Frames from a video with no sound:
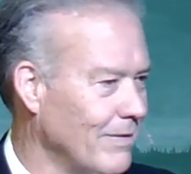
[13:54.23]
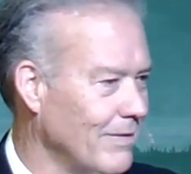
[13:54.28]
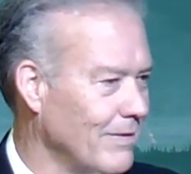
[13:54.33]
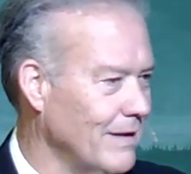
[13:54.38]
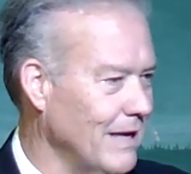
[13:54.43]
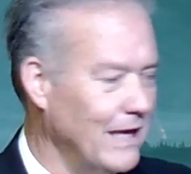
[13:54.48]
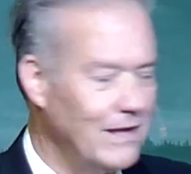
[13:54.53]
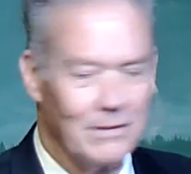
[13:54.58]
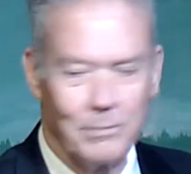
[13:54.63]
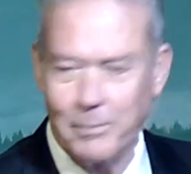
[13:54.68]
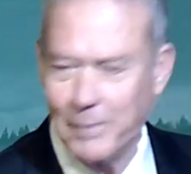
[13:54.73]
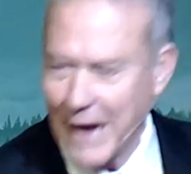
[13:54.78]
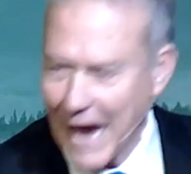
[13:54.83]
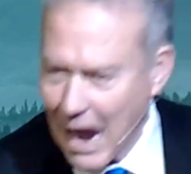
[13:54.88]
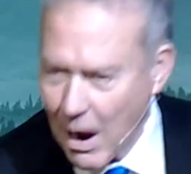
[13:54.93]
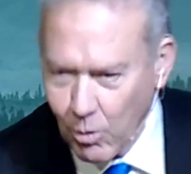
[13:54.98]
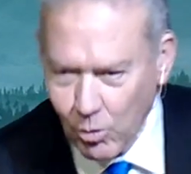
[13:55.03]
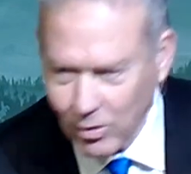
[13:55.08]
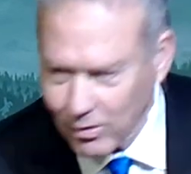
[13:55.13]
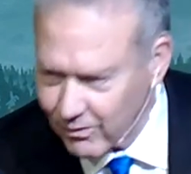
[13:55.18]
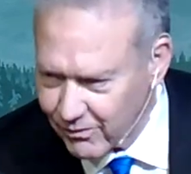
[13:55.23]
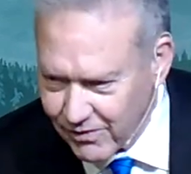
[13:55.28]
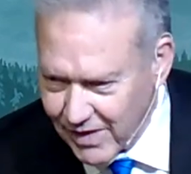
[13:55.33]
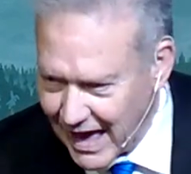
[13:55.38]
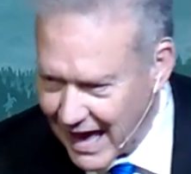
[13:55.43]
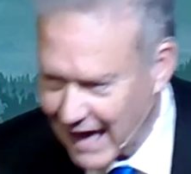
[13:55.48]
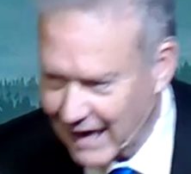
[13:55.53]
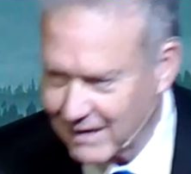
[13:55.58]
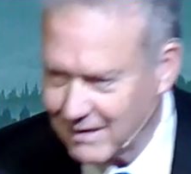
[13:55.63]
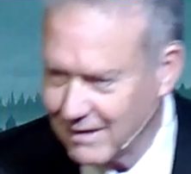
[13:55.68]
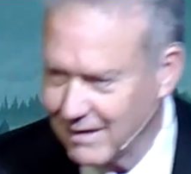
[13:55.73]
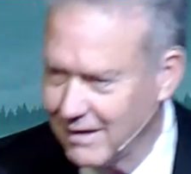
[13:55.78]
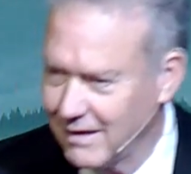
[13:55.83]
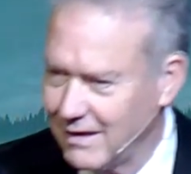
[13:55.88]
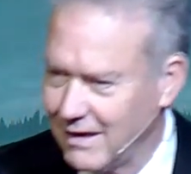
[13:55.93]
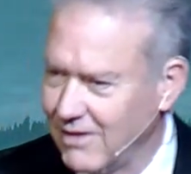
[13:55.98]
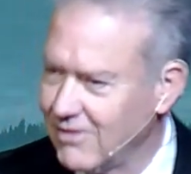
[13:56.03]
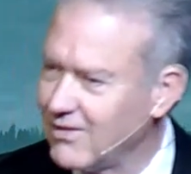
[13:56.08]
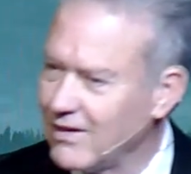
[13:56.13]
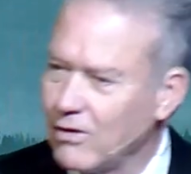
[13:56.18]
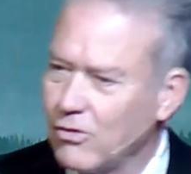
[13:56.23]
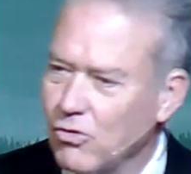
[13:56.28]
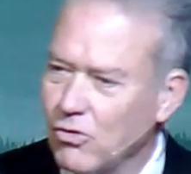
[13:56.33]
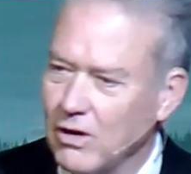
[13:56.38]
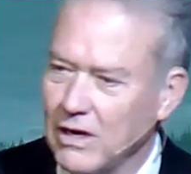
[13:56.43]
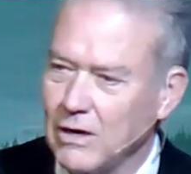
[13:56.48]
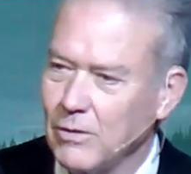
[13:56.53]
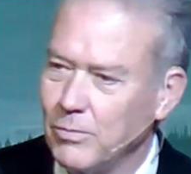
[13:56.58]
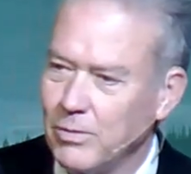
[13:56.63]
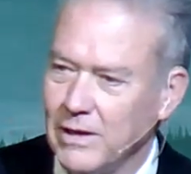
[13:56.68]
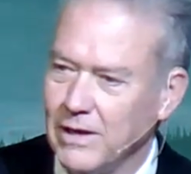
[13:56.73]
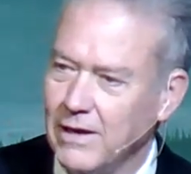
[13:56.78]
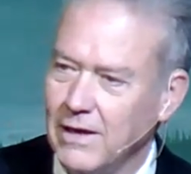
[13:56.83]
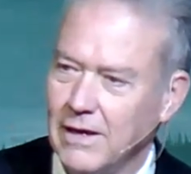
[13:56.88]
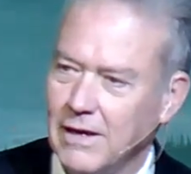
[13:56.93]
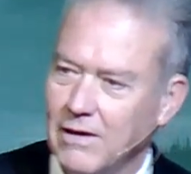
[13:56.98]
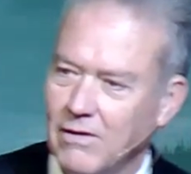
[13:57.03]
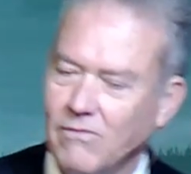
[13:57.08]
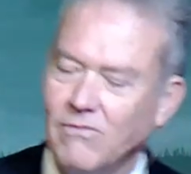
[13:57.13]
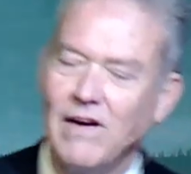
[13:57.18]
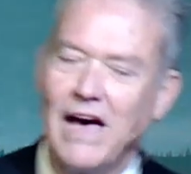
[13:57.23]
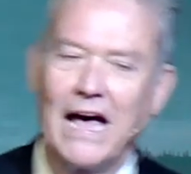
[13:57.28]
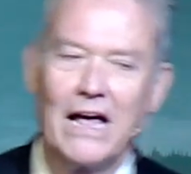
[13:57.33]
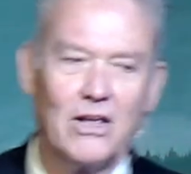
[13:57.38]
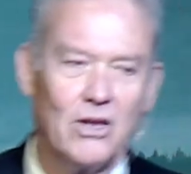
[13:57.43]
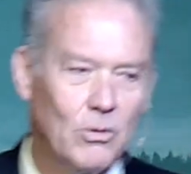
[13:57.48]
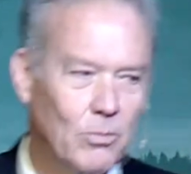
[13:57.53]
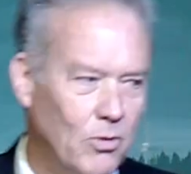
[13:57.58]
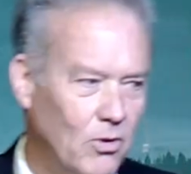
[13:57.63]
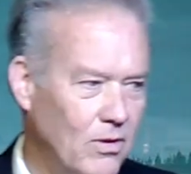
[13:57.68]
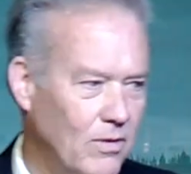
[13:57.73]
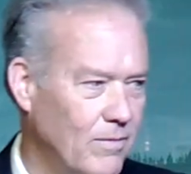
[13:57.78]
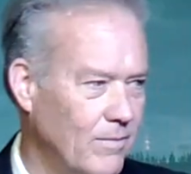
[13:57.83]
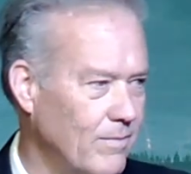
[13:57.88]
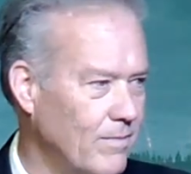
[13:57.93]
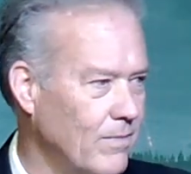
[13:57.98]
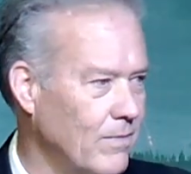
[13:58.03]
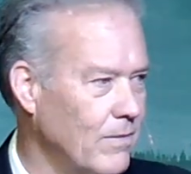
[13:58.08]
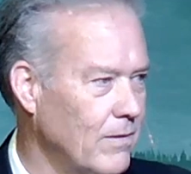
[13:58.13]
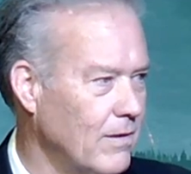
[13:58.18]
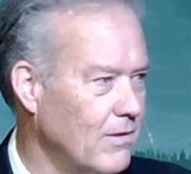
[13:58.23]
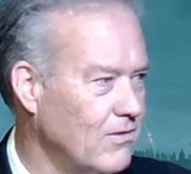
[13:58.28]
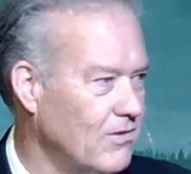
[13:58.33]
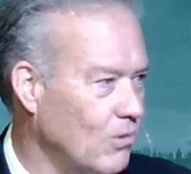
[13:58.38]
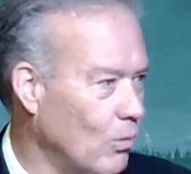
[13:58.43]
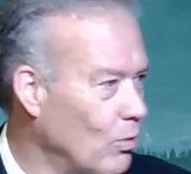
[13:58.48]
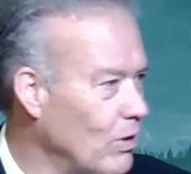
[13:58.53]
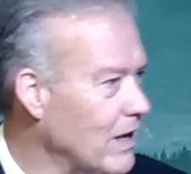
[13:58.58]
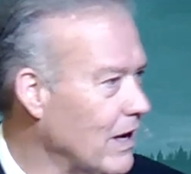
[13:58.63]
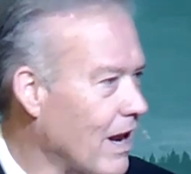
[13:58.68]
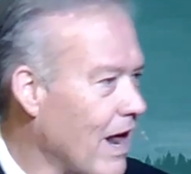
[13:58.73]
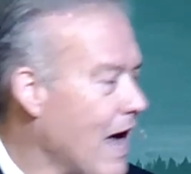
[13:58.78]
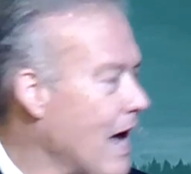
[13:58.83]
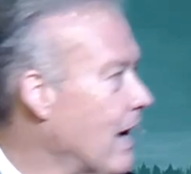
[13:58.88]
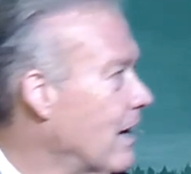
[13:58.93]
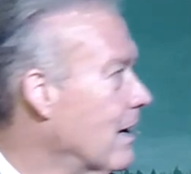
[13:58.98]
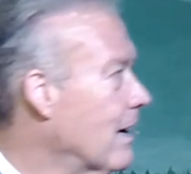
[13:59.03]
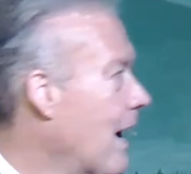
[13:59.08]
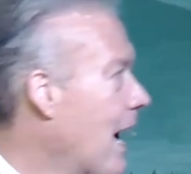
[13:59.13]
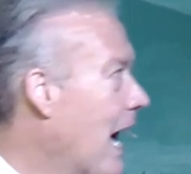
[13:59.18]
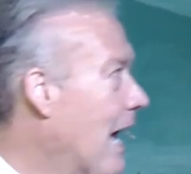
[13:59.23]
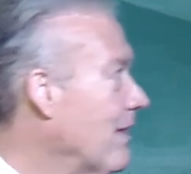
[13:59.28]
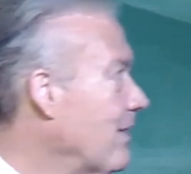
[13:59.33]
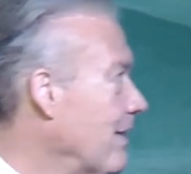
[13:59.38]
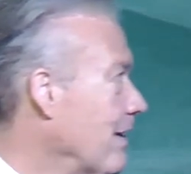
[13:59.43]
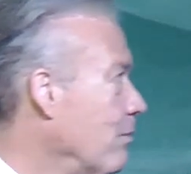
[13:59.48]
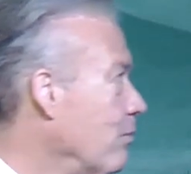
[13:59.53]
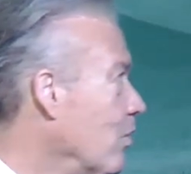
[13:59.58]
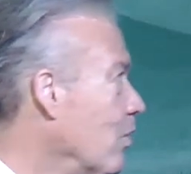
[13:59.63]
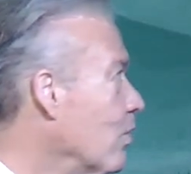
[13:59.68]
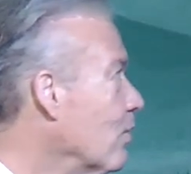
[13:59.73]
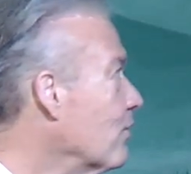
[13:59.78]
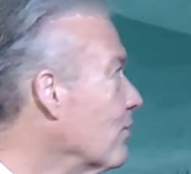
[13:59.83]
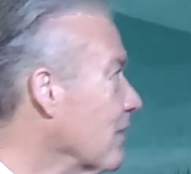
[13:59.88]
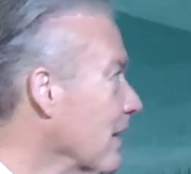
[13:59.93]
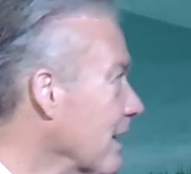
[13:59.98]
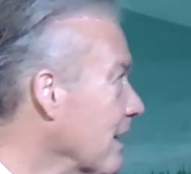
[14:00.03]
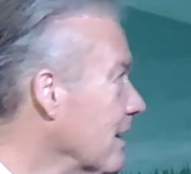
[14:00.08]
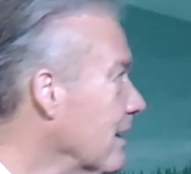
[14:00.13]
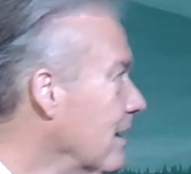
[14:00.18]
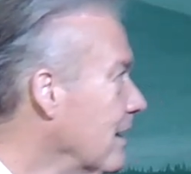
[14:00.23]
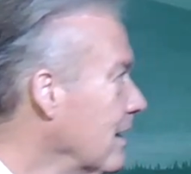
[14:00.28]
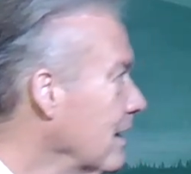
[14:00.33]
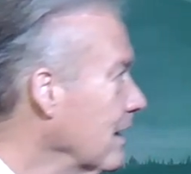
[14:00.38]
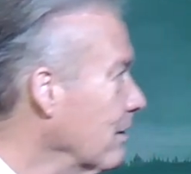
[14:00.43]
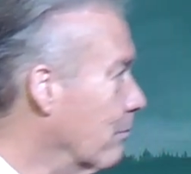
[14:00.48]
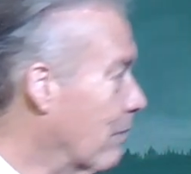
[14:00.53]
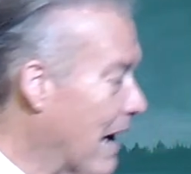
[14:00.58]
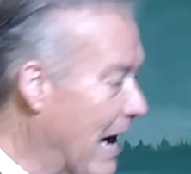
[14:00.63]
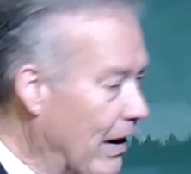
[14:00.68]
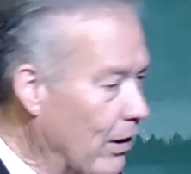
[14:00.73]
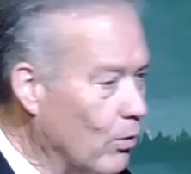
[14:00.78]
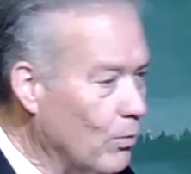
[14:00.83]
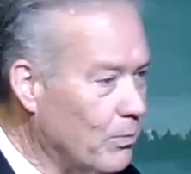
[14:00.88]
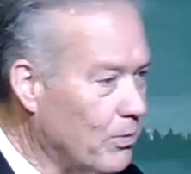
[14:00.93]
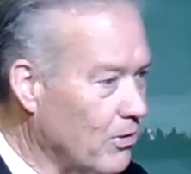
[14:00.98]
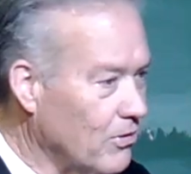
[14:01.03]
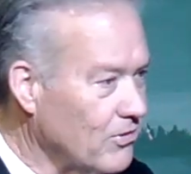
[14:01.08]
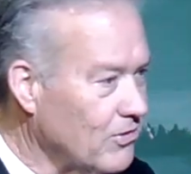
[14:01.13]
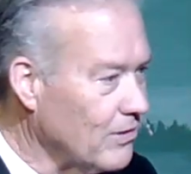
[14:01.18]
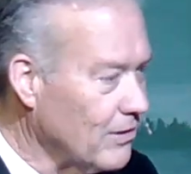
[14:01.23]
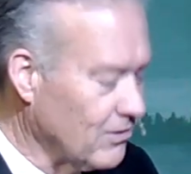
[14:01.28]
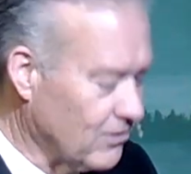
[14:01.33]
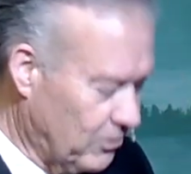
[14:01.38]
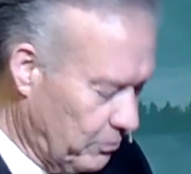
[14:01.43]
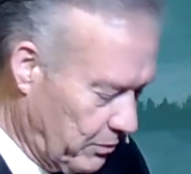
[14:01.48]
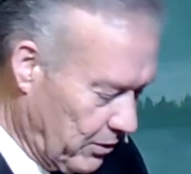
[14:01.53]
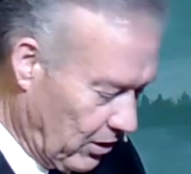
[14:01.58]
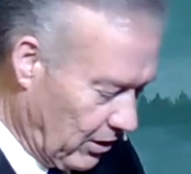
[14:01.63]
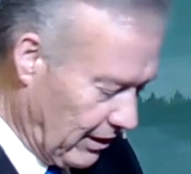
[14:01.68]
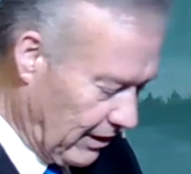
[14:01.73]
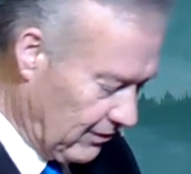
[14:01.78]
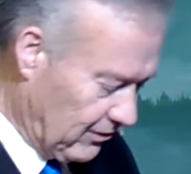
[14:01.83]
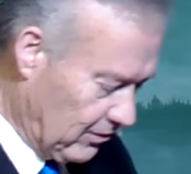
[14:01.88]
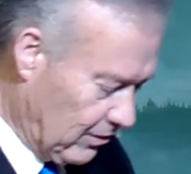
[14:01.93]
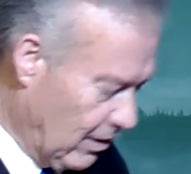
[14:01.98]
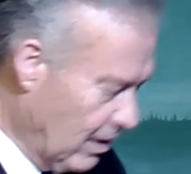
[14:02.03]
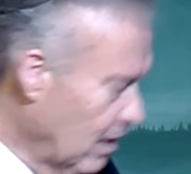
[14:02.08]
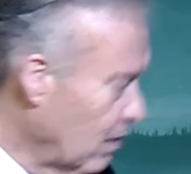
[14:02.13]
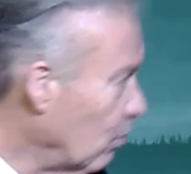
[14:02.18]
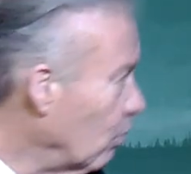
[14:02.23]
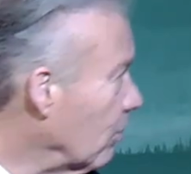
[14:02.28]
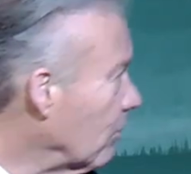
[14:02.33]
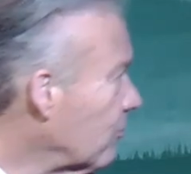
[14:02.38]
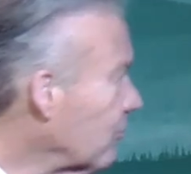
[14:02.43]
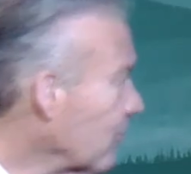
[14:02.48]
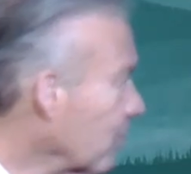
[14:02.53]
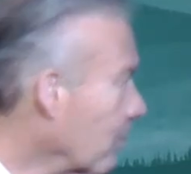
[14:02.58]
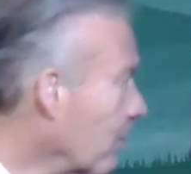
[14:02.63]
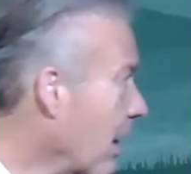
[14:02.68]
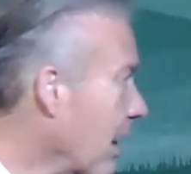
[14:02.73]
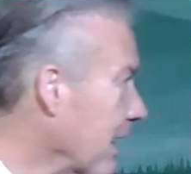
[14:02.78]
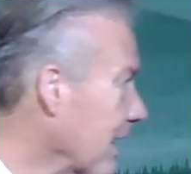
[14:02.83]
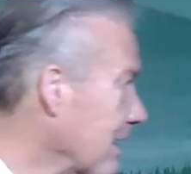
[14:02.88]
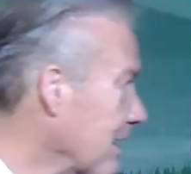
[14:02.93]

And the power of that is incredibly valuable. So we align, I think, beautifully in my own personal experience with shamanic